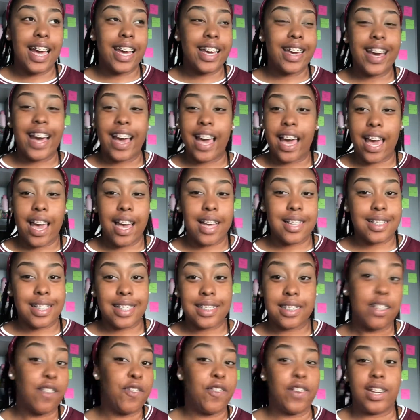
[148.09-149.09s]
Guys,
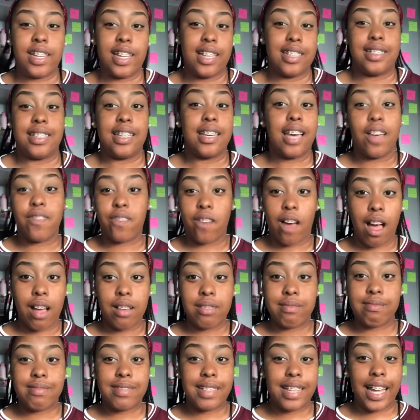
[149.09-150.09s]
it's the funniest thing ever.
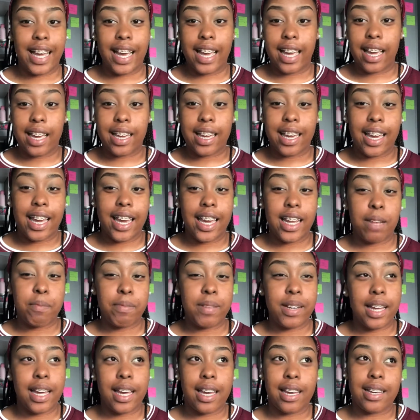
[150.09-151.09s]
Like, it'd
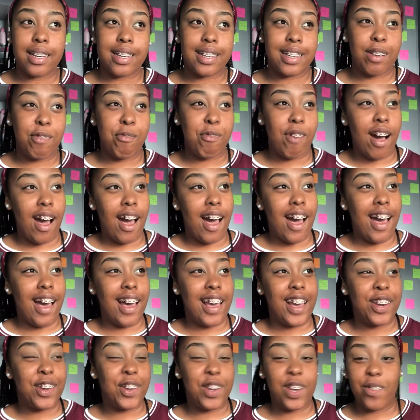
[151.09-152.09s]
be like, wow,
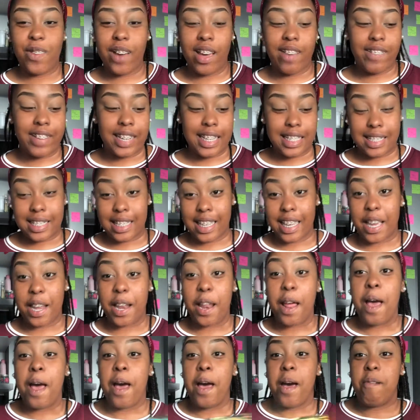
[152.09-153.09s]
I don't know what I'm really
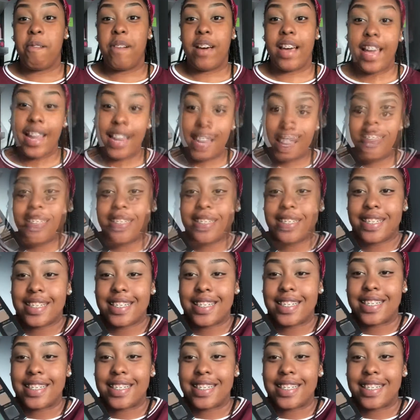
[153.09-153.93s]
saying. But anyway,